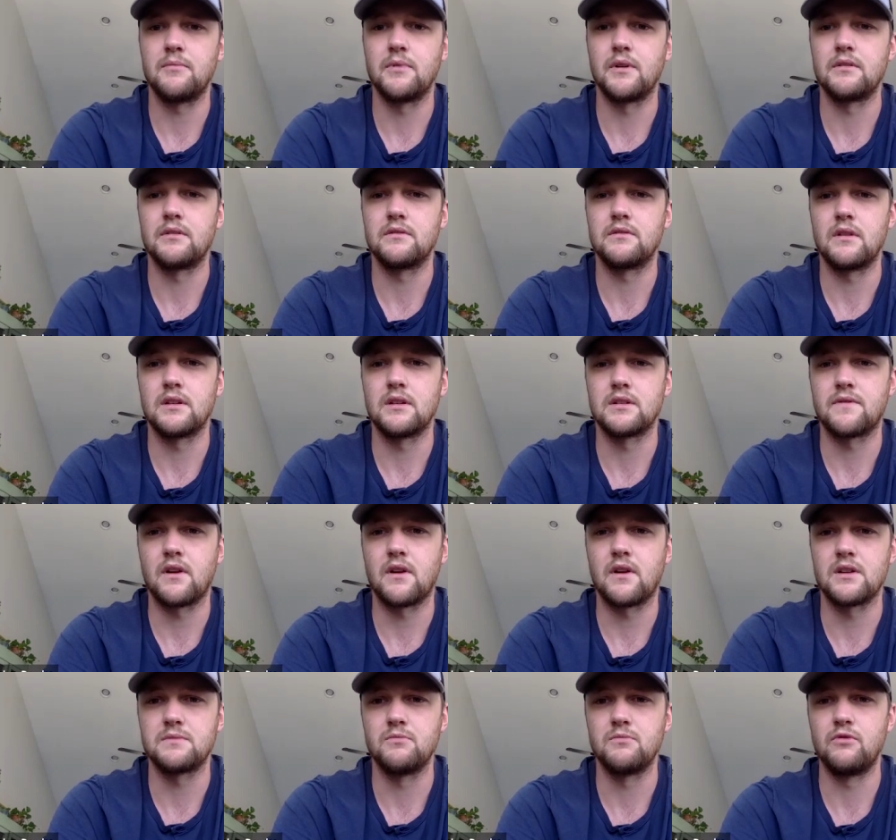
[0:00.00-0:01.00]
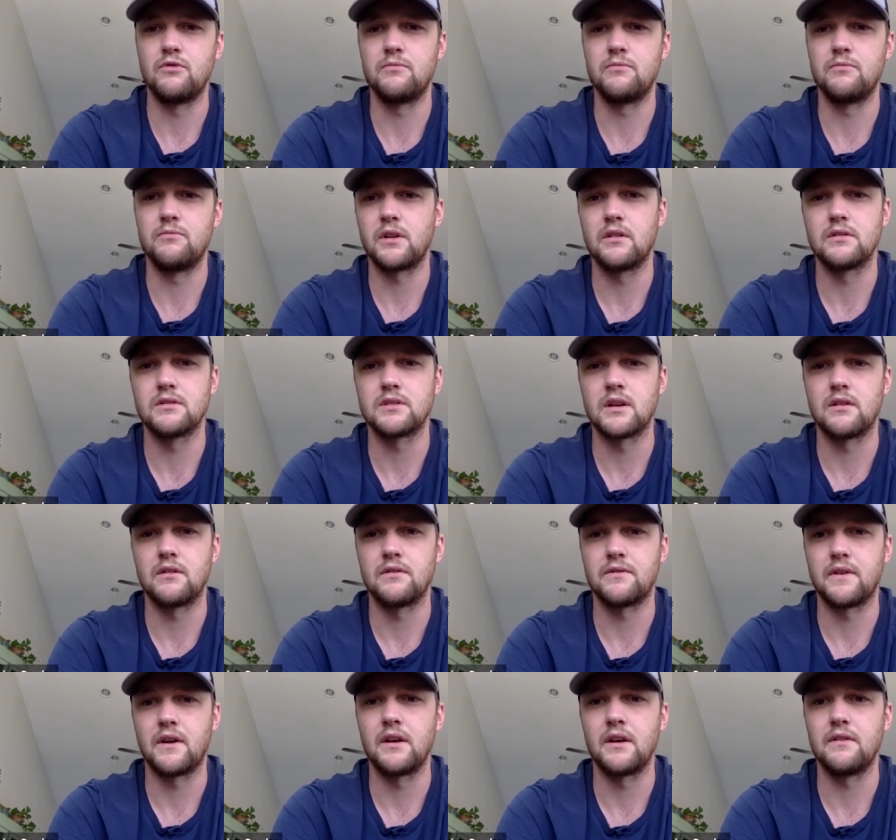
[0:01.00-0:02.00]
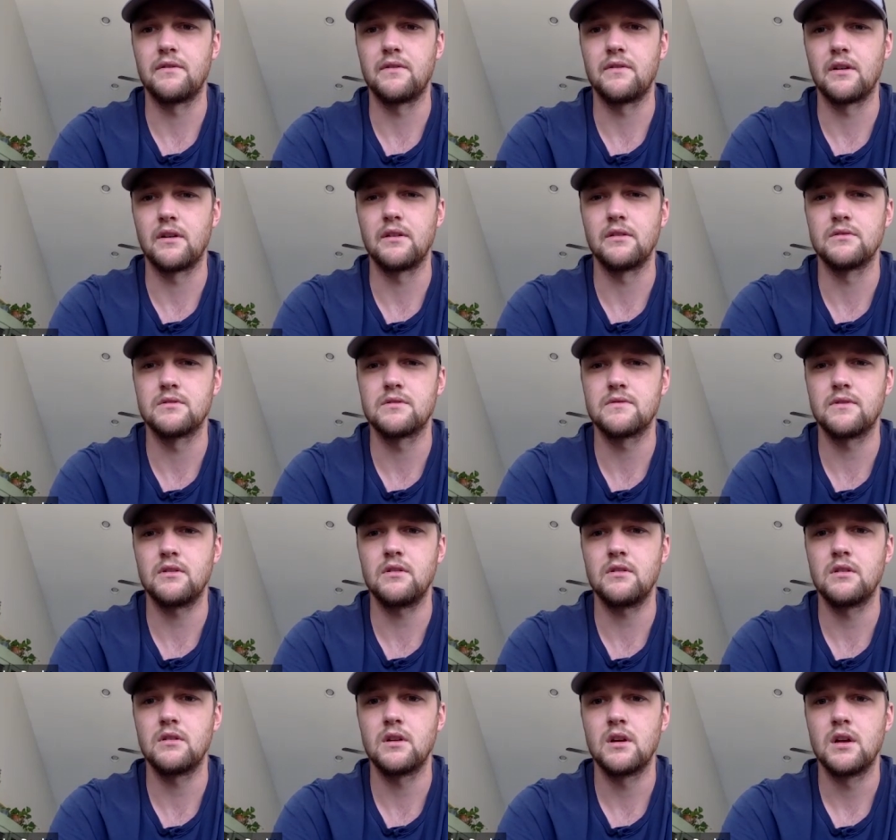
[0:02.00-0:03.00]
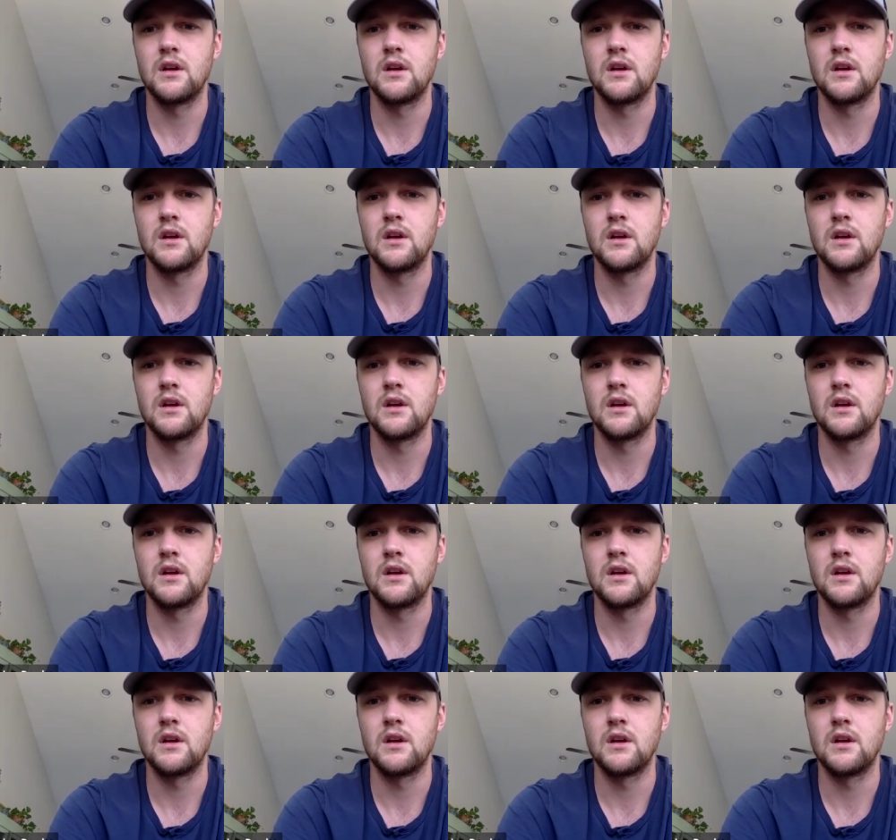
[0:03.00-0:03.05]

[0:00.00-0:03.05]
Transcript: But as far as movement goes, I don't find it very useful,